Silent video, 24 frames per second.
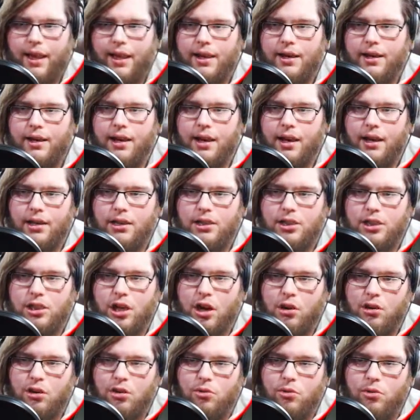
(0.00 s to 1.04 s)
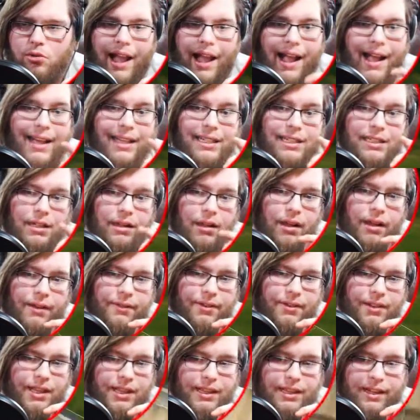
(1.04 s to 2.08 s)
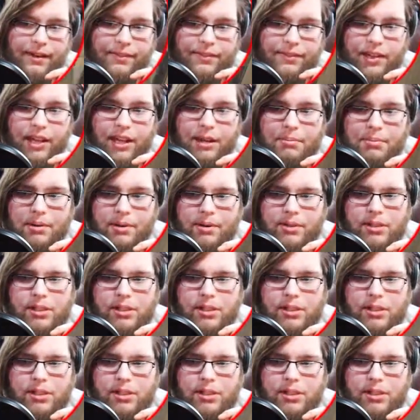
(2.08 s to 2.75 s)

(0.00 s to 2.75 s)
and show guys everything that I've done.